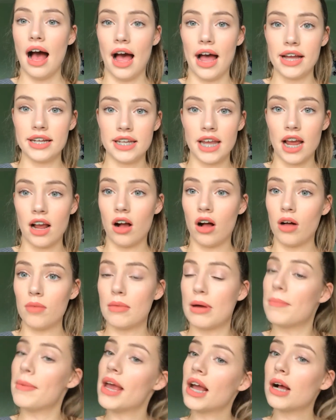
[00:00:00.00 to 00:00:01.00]
I take all
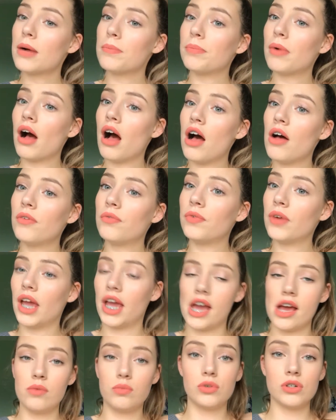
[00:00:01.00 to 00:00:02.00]
my makeup off
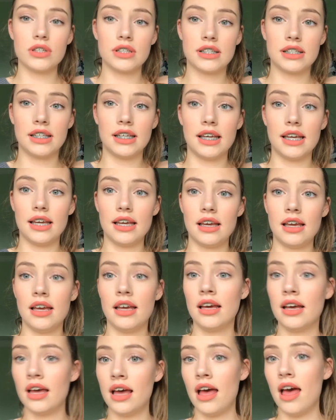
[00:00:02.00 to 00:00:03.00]
and we'll see
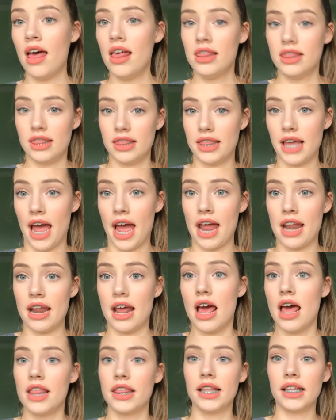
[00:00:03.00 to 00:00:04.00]

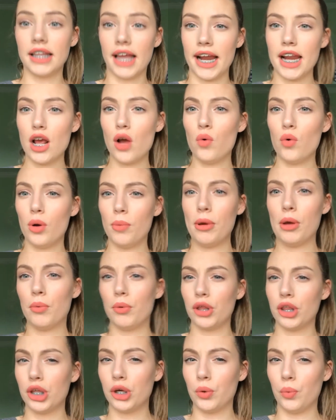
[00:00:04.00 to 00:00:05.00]
then. The lighting will be
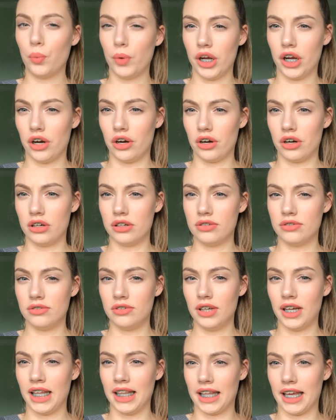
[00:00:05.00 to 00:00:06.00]
really weird
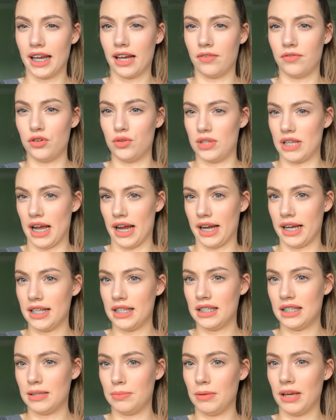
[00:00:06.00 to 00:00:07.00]
in like a few
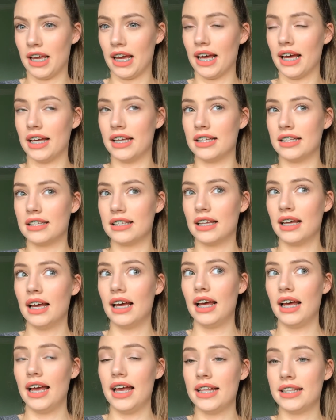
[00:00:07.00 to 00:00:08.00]
seconds because
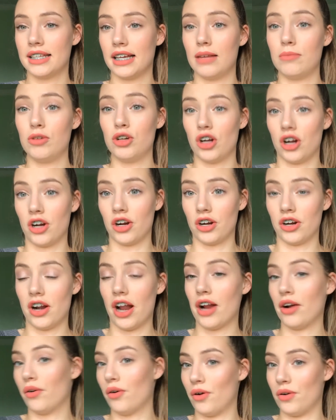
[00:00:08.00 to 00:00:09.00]
it's gonna be darker
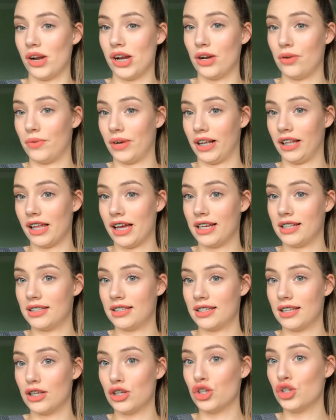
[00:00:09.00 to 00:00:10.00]
and I don't want any ring
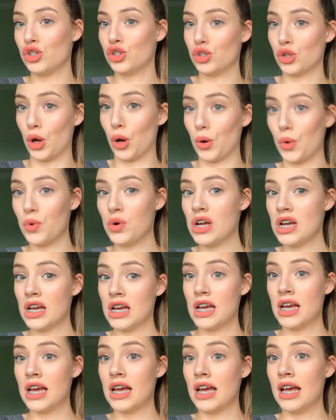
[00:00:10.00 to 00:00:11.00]
lights. So
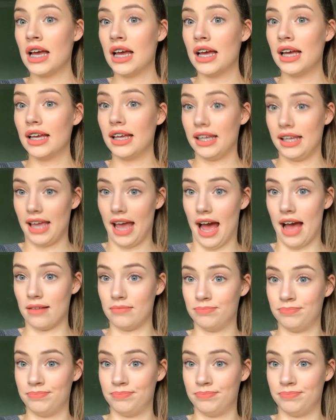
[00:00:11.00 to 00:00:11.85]
yeah.